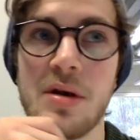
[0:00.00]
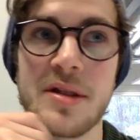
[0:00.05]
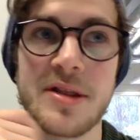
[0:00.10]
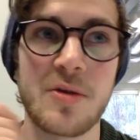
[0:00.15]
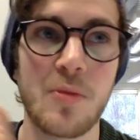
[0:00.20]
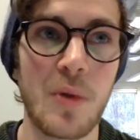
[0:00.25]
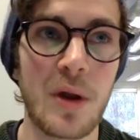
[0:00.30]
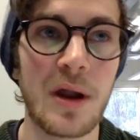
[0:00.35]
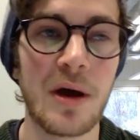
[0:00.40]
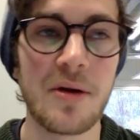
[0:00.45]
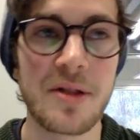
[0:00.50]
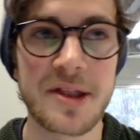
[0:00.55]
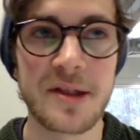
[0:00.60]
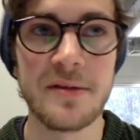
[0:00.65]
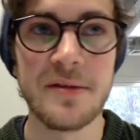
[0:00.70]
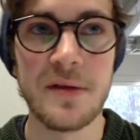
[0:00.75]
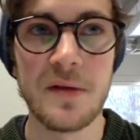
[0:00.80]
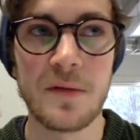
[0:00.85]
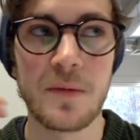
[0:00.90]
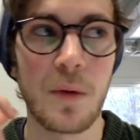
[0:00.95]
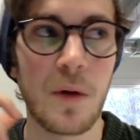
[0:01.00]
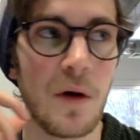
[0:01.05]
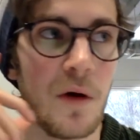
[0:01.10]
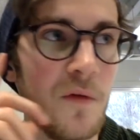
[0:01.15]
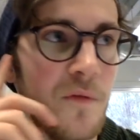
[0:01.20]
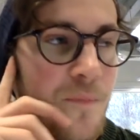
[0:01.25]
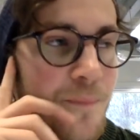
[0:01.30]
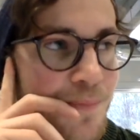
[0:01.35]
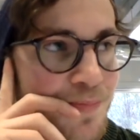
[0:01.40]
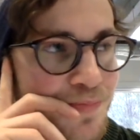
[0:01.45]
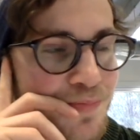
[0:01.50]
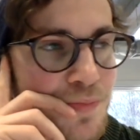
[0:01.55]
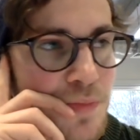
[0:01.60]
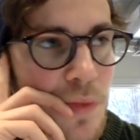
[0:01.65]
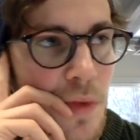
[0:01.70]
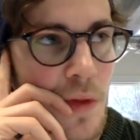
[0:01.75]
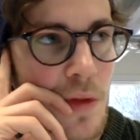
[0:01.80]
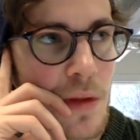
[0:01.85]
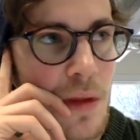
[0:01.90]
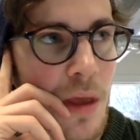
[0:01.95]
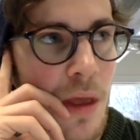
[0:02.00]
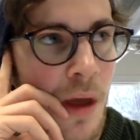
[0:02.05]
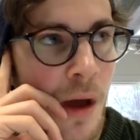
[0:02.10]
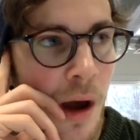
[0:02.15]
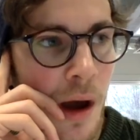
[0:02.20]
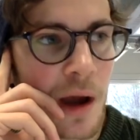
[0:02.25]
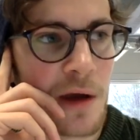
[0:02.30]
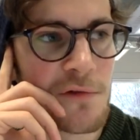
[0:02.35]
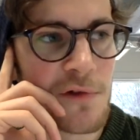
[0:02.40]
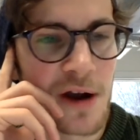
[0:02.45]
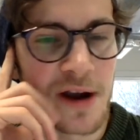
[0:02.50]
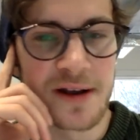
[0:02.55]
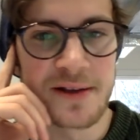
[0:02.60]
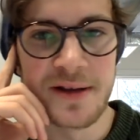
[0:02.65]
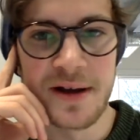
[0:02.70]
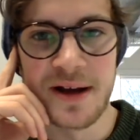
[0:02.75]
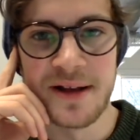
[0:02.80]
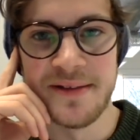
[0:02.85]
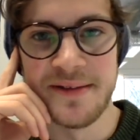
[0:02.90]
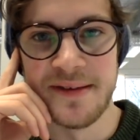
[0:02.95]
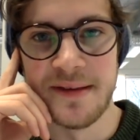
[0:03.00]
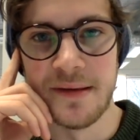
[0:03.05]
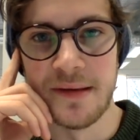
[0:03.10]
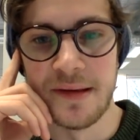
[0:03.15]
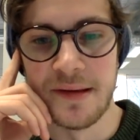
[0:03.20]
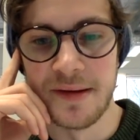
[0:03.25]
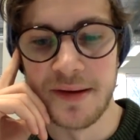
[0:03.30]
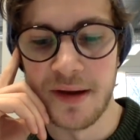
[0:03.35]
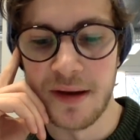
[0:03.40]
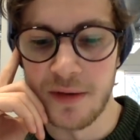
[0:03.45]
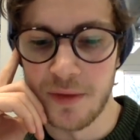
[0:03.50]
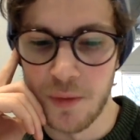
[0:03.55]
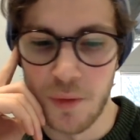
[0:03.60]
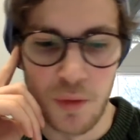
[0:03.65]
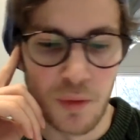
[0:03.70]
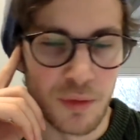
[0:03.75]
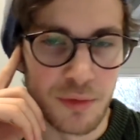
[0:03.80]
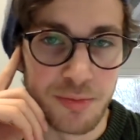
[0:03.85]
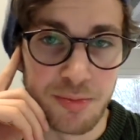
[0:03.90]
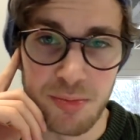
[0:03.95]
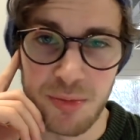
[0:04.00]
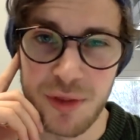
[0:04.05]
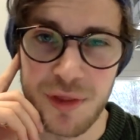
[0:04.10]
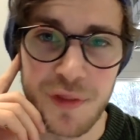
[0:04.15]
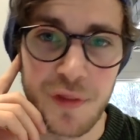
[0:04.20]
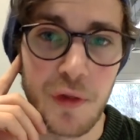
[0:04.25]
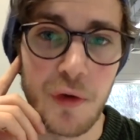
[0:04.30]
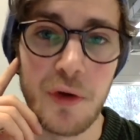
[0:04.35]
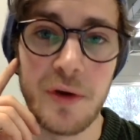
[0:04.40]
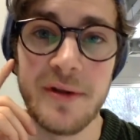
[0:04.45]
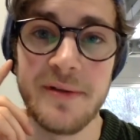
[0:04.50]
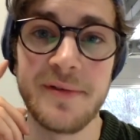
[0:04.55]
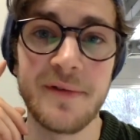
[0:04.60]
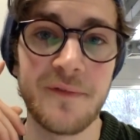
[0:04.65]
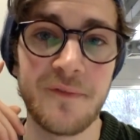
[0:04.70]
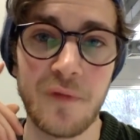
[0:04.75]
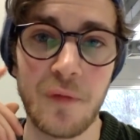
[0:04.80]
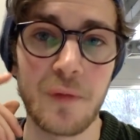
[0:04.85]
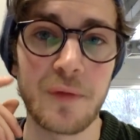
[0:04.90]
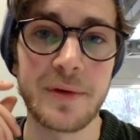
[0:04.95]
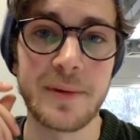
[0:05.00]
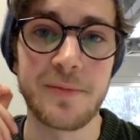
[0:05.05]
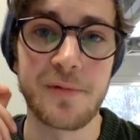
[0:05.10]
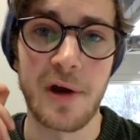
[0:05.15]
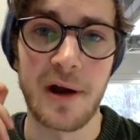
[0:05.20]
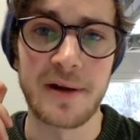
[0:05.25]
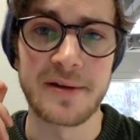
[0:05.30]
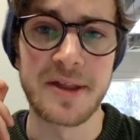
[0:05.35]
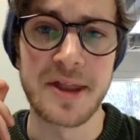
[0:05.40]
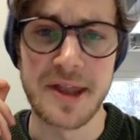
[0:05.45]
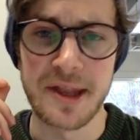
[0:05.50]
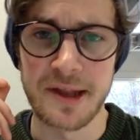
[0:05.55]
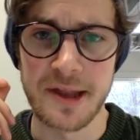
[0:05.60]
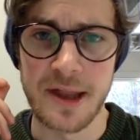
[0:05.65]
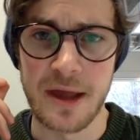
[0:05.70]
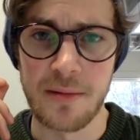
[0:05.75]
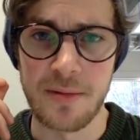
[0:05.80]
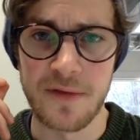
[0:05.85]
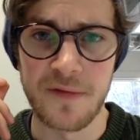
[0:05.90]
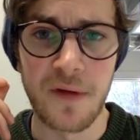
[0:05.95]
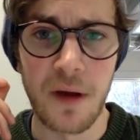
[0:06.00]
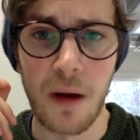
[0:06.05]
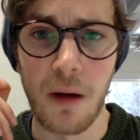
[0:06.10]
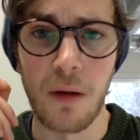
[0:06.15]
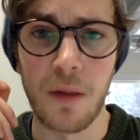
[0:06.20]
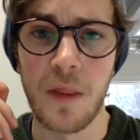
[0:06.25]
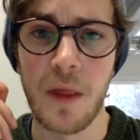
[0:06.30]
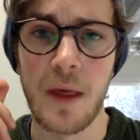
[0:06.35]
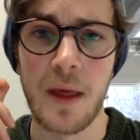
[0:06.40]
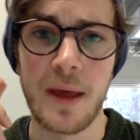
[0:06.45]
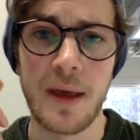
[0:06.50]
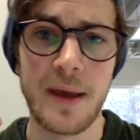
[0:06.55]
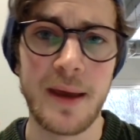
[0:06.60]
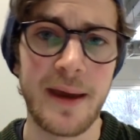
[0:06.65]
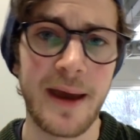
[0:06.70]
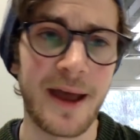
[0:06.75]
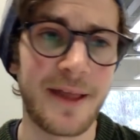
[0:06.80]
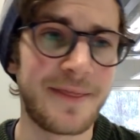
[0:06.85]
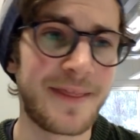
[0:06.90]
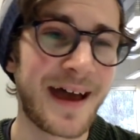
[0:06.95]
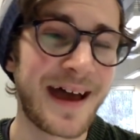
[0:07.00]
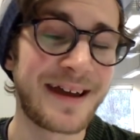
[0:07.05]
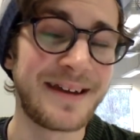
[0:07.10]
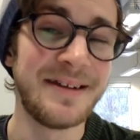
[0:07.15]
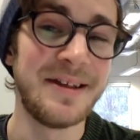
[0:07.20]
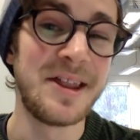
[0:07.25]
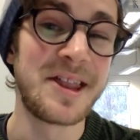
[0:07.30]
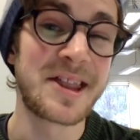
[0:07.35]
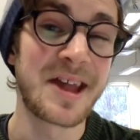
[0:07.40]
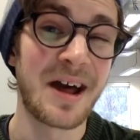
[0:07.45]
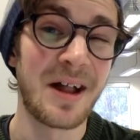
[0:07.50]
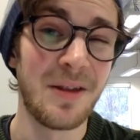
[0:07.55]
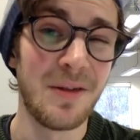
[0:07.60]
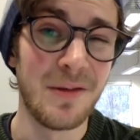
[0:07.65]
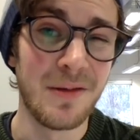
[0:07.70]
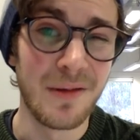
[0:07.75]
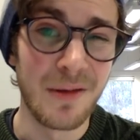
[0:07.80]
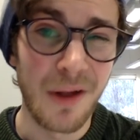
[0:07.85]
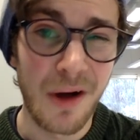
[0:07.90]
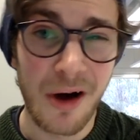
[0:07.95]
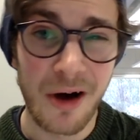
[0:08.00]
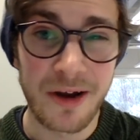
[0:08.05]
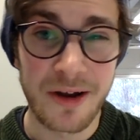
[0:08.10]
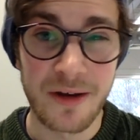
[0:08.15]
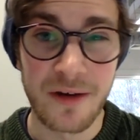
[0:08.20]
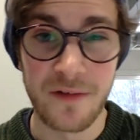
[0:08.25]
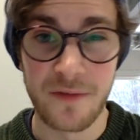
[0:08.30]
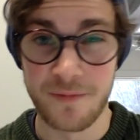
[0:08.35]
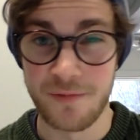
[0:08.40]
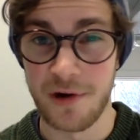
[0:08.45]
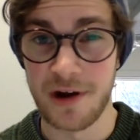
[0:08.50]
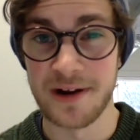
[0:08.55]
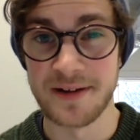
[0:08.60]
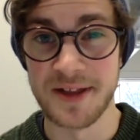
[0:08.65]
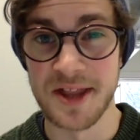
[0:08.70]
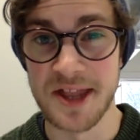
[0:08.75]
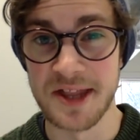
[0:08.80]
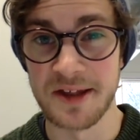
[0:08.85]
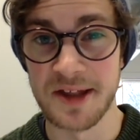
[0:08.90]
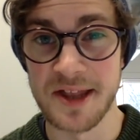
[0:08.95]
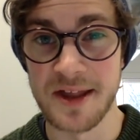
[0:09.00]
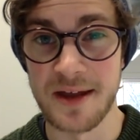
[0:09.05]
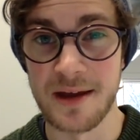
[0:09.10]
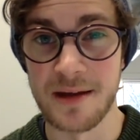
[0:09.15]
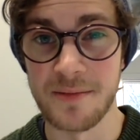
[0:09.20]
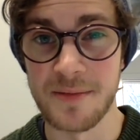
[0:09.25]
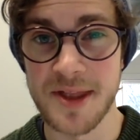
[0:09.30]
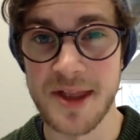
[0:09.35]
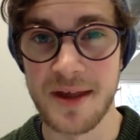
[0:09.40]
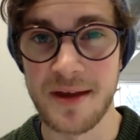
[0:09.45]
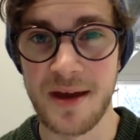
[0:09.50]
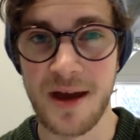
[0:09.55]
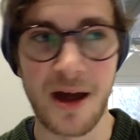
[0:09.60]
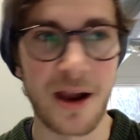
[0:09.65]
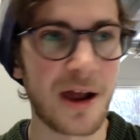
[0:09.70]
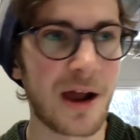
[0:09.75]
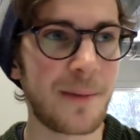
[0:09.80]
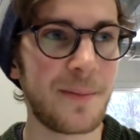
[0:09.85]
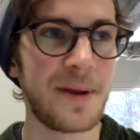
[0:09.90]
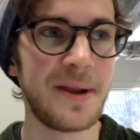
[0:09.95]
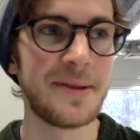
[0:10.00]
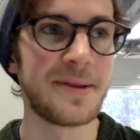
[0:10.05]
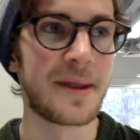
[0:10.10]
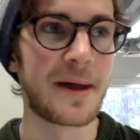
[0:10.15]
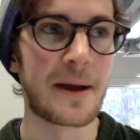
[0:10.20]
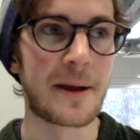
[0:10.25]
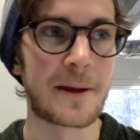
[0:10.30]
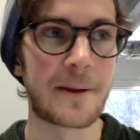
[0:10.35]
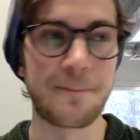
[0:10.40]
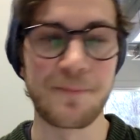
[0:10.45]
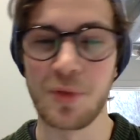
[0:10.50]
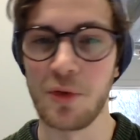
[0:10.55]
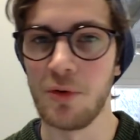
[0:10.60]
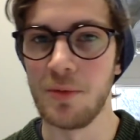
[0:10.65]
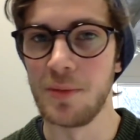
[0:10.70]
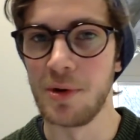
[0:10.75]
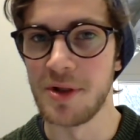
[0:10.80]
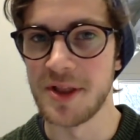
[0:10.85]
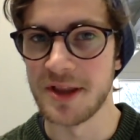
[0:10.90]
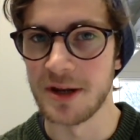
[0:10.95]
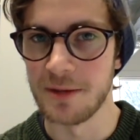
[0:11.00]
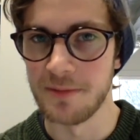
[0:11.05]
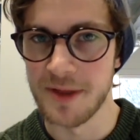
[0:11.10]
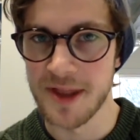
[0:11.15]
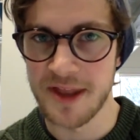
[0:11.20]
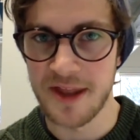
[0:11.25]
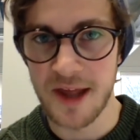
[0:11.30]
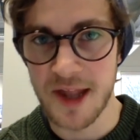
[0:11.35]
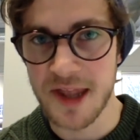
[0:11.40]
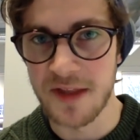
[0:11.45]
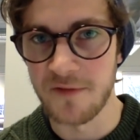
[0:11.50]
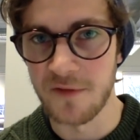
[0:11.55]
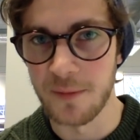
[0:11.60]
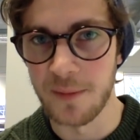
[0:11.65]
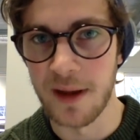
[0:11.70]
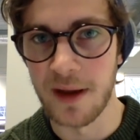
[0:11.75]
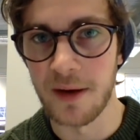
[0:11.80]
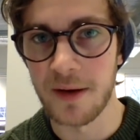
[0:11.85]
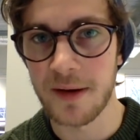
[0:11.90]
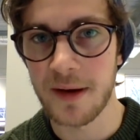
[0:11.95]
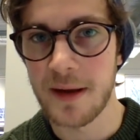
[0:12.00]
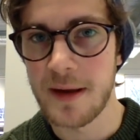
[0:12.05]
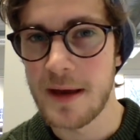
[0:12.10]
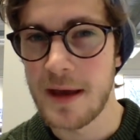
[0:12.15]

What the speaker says: So when I was in year 12, I reckon I did a good 30 to 40 practice exams for health. And that is a lot of practice exams. And I mean like almost an obsessive amount.